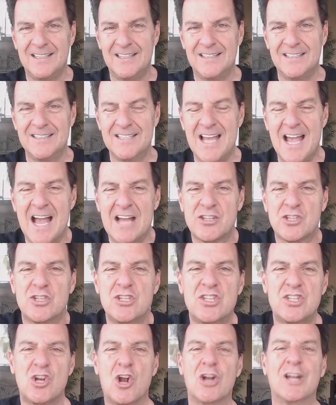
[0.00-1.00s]
to actually
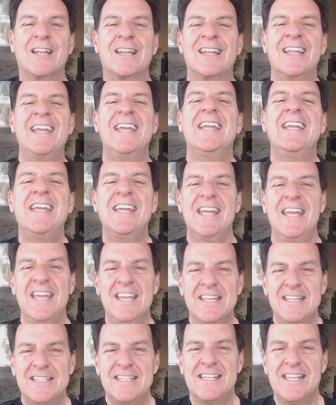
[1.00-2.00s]
start leaning
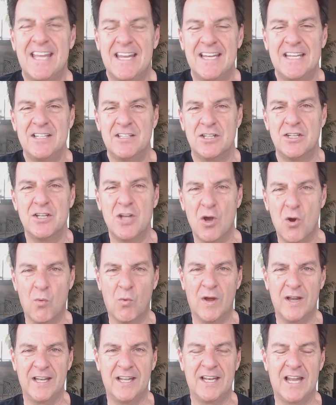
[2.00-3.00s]
into getting to know
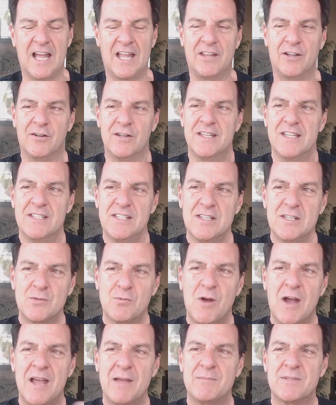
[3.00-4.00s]
one another. And this is
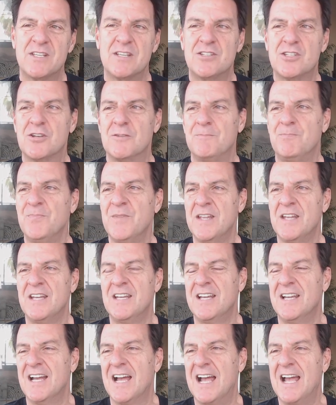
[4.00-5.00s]
why I'm such a,
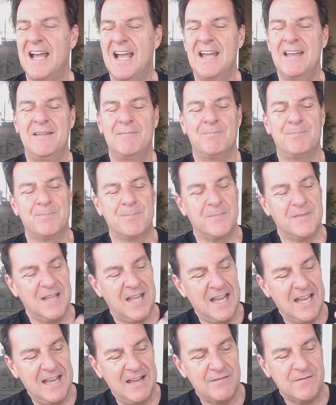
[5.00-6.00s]
I
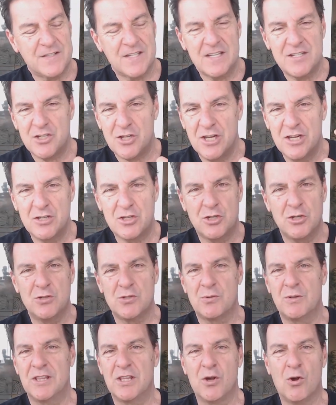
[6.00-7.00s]
have such
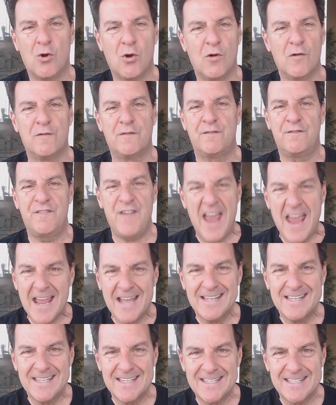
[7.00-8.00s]
issues with the whole
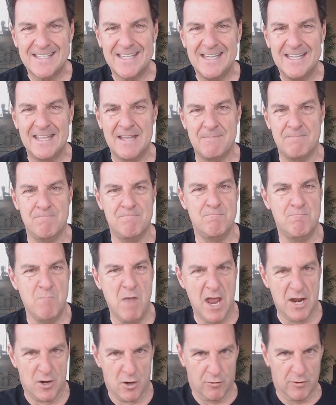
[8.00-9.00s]
fantasy that
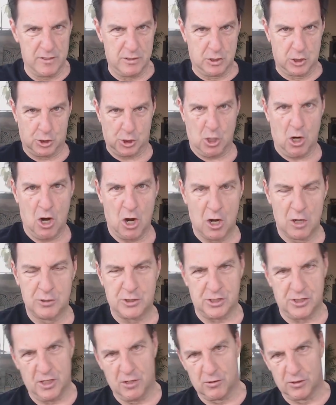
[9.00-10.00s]
men are in
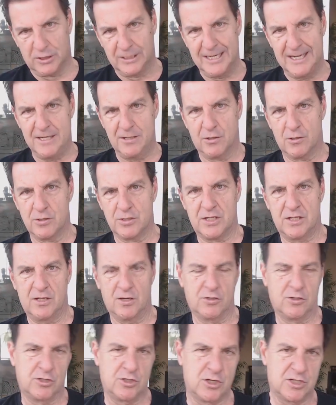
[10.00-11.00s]
charge and they're leaders and
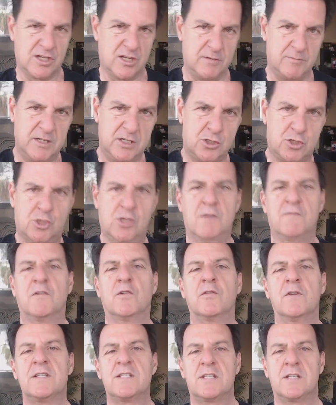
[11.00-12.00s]
they're just gonna be
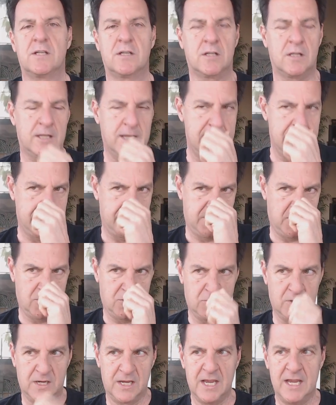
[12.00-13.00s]
chivalrous and claim
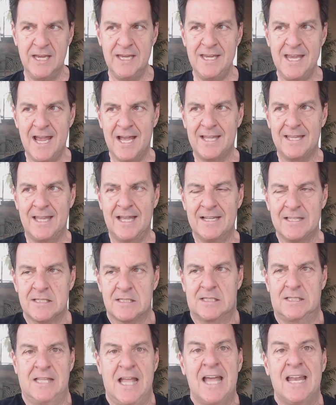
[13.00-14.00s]
you. Yeah,
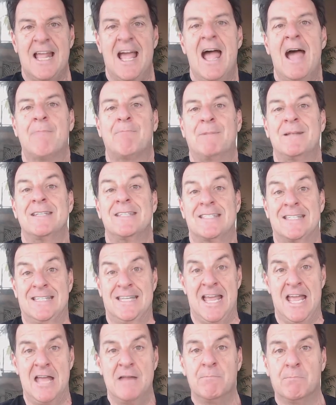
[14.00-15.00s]
that happens
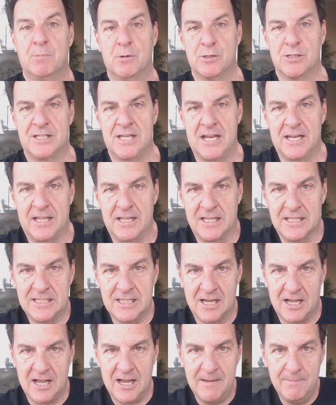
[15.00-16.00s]
10% of the
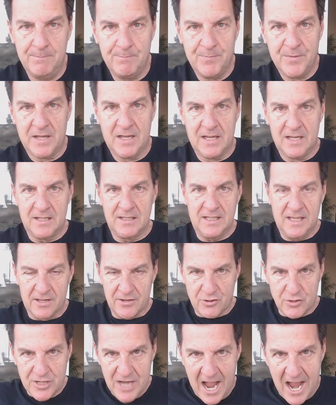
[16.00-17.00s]
time. The
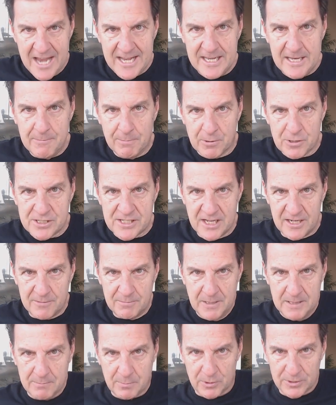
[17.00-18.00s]
other 90% of
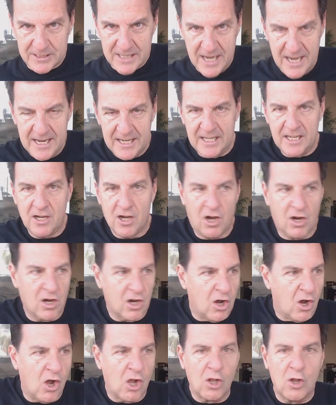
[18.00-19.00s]
people dating
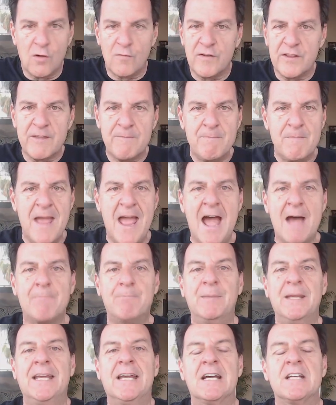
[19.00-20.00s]
are all over the
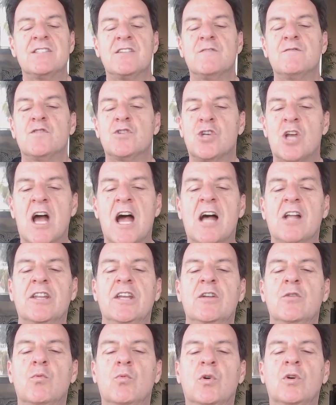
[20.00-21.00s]
map because of
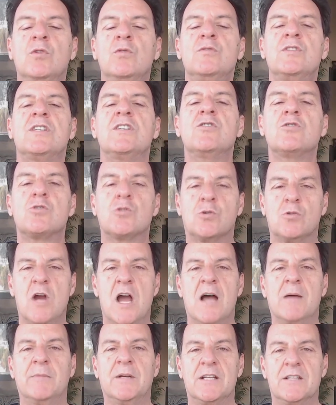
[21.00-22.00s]
childhood wounds and
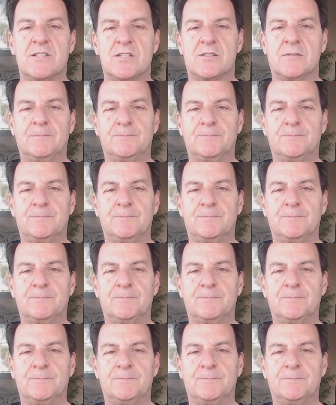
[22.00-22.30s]
traumas,